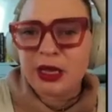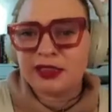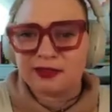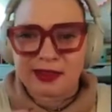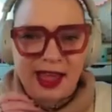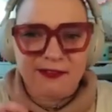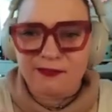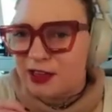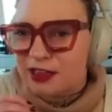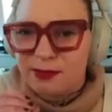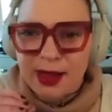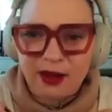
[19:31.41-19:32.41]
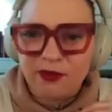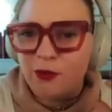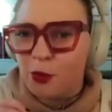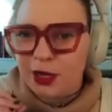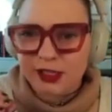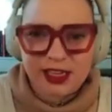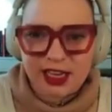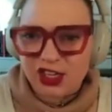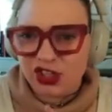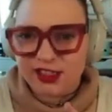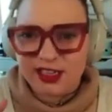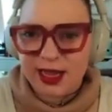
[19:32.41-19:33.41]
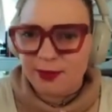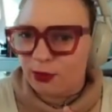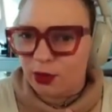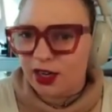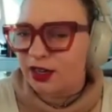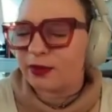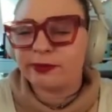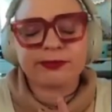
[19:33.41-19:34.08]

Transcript: live feedback voice agent type work.